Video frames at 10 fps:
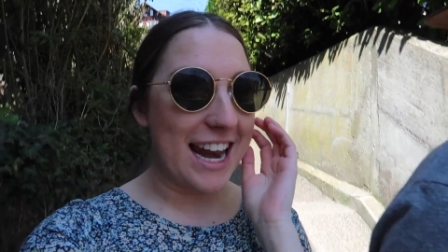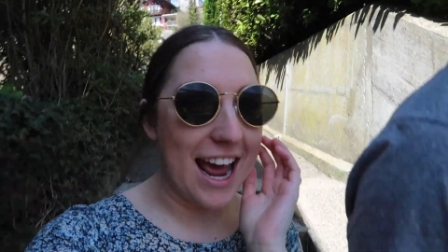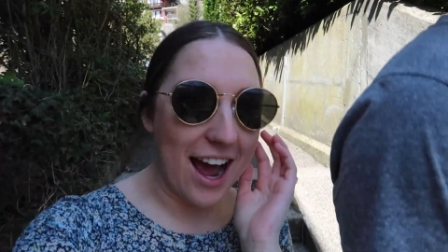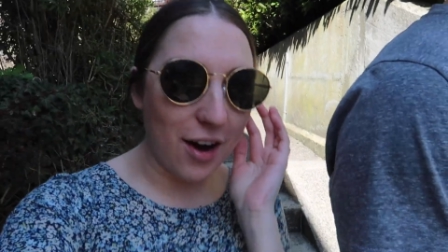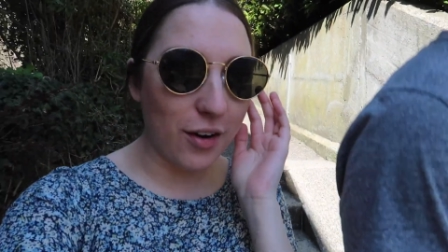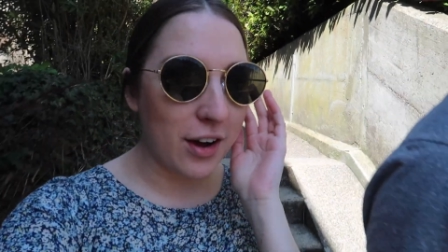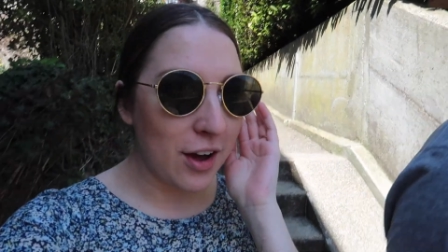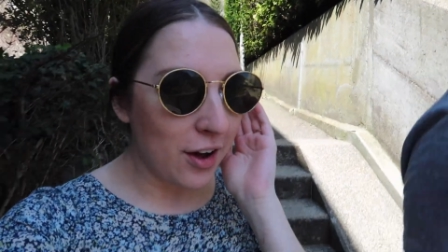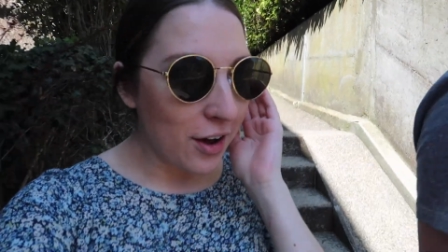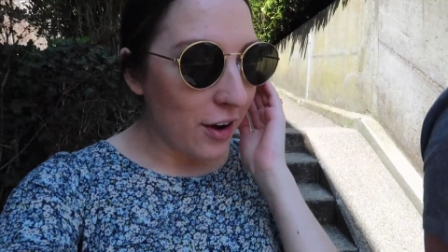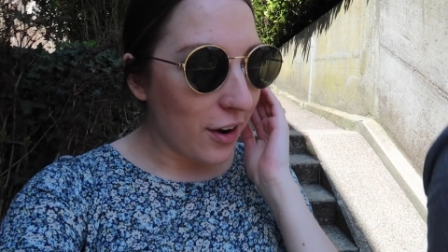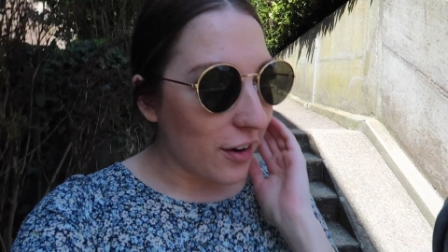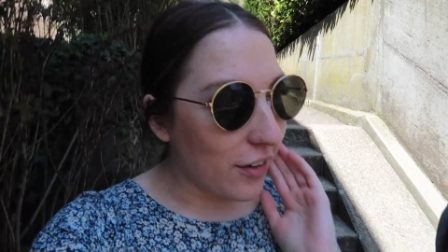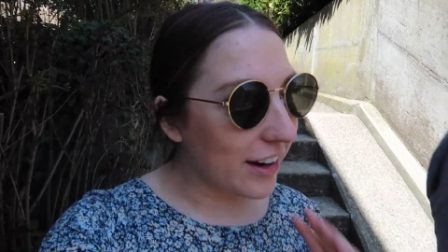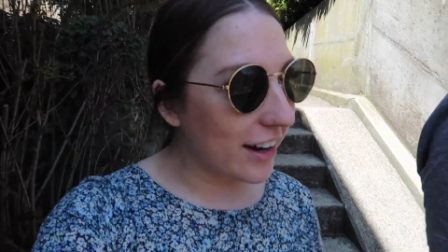now
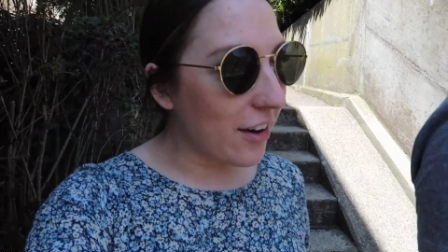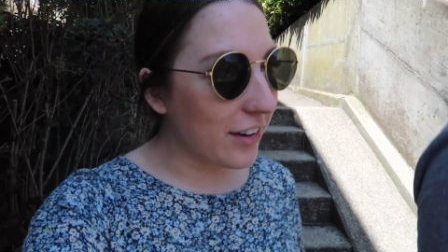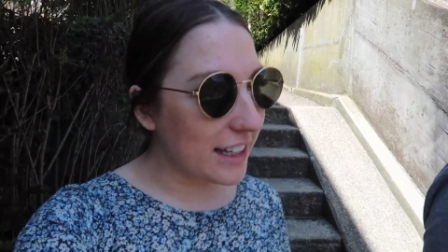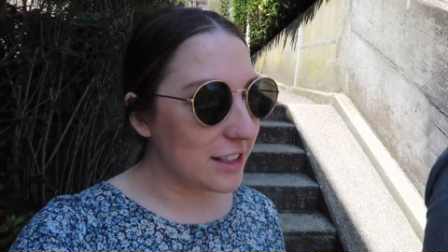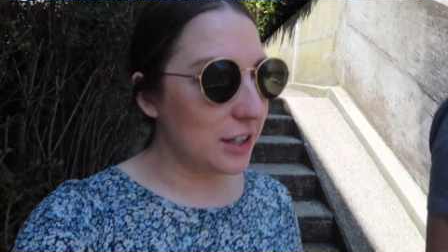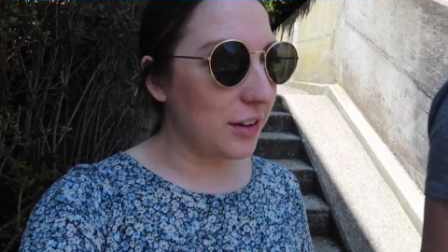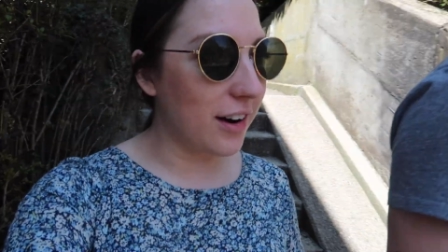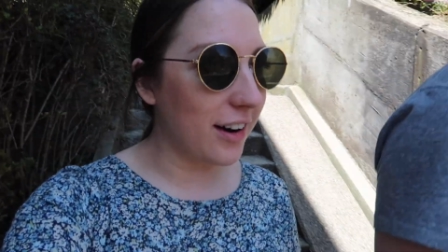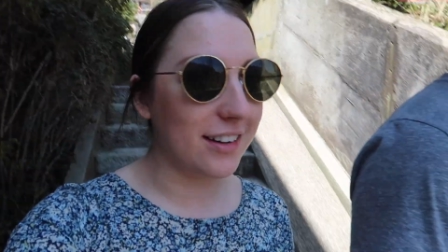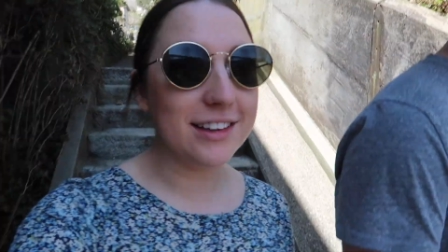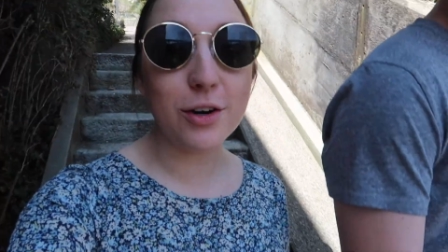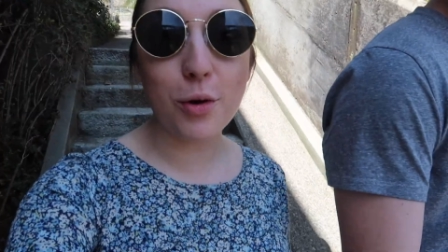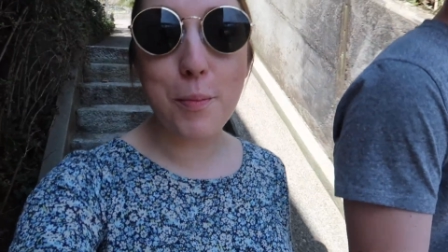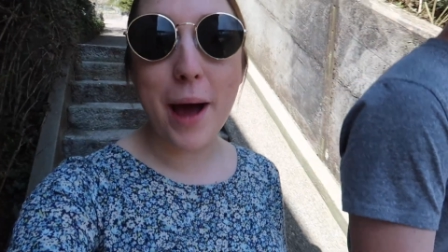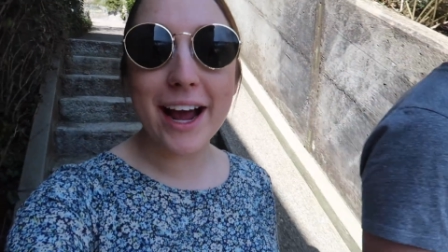we're going to our
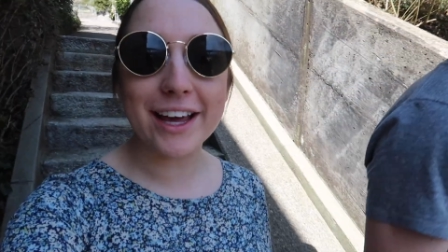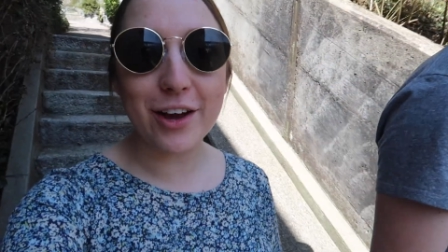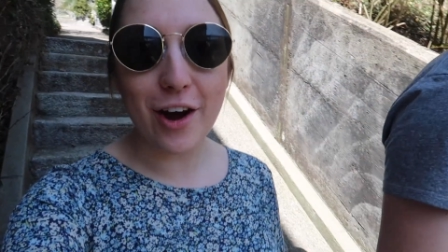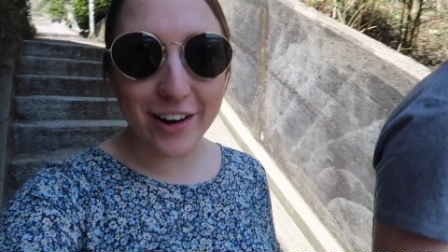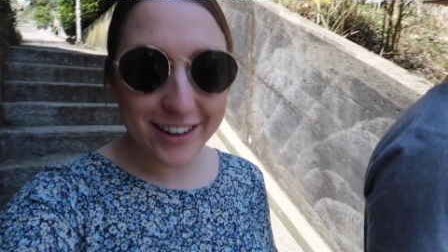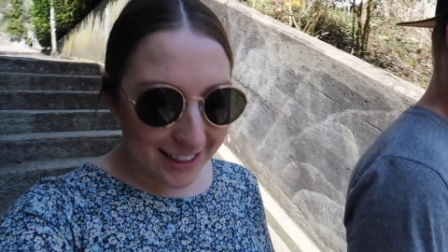little backyard